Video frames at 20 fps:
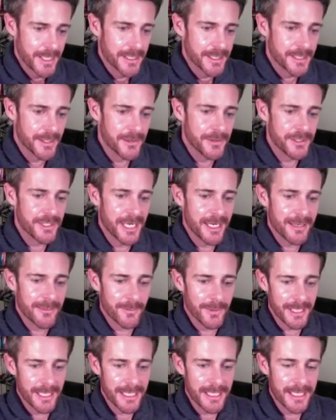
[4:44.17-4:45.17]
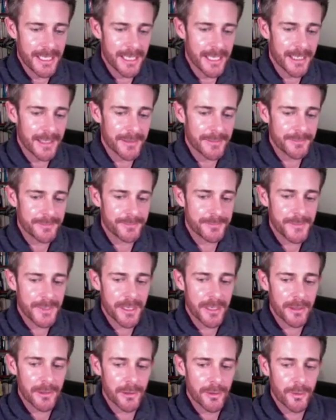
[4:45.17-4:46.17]
So generally, um,
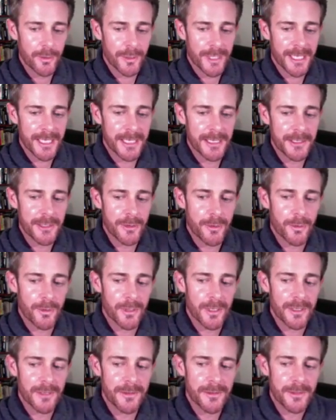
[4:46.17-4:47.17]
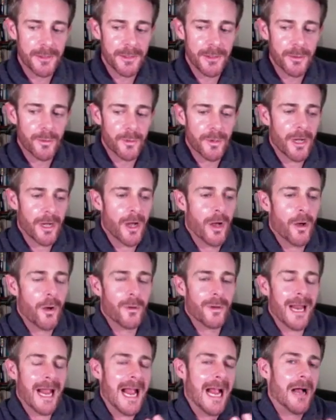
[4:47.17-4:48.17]
you know, looking at your your
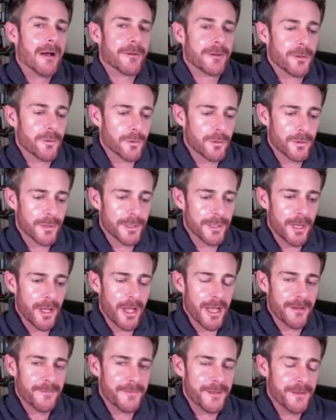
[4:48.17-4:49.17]
whole outlook on life.